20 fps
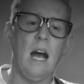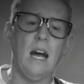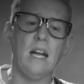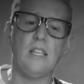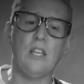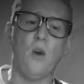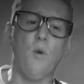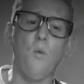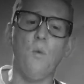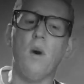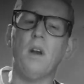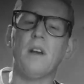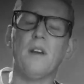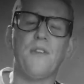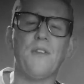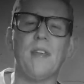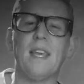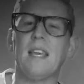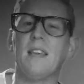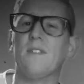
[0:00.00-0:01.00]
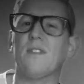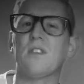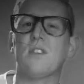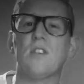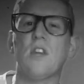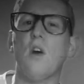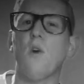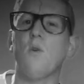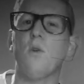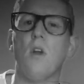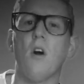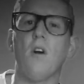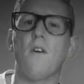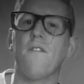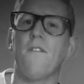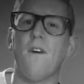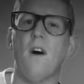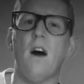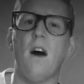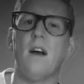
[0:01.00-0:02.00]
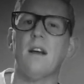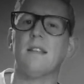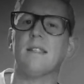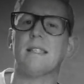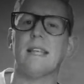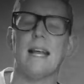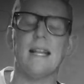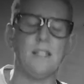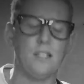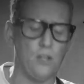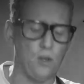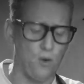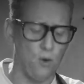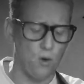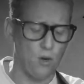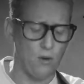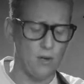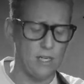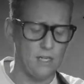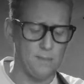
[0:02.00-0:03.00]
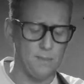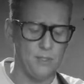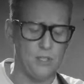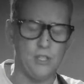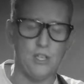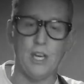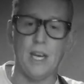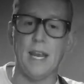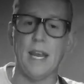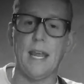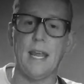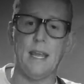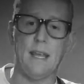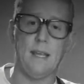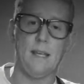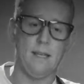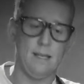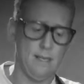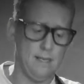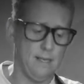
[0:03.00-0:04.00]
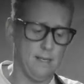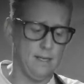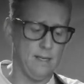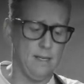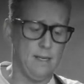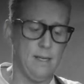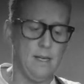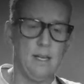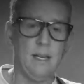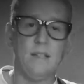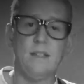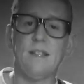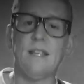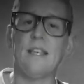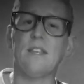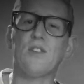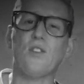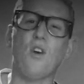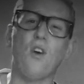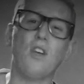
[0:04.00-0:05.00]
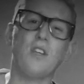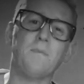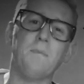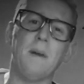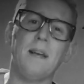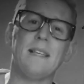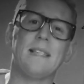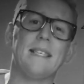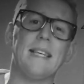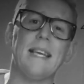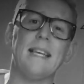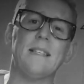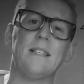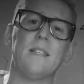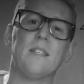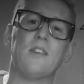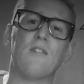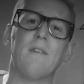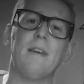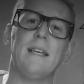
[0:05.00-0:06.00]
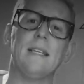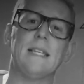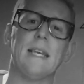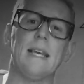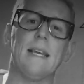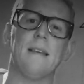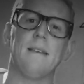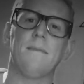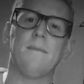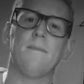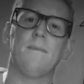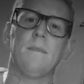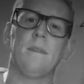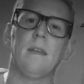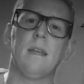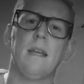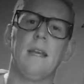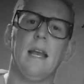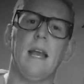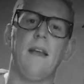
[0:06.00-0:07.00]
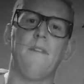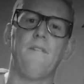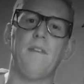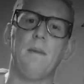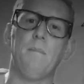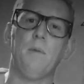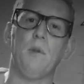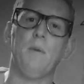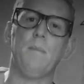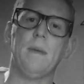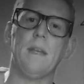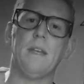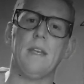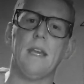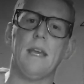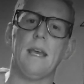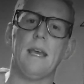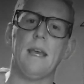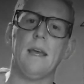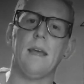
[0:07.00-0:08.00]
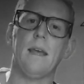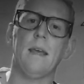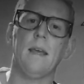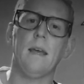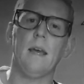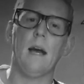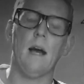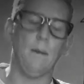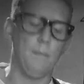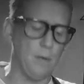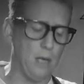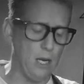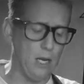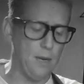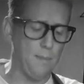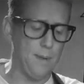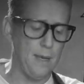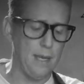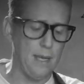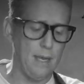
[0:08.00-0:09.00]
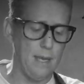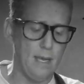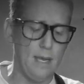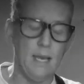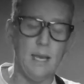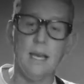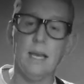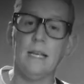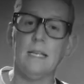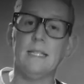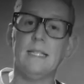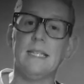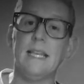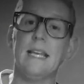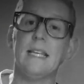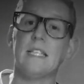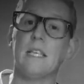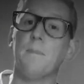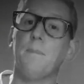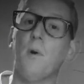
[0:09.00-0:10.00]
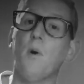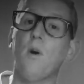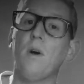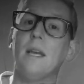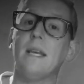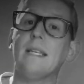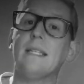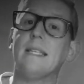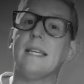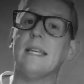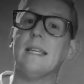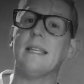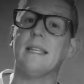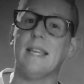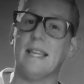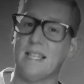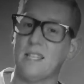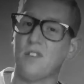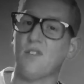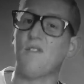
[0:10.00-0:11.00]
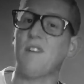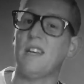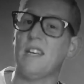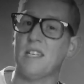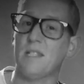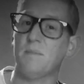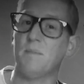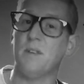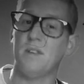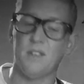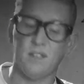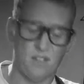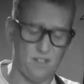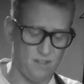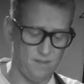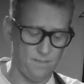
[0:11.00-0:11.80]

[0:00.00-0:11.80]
I don't want to think of snow, log fires, Santa or Christmas cheer. This song's my season's greeting. Every blooming year, I'm gonna be disappointed this Christmas.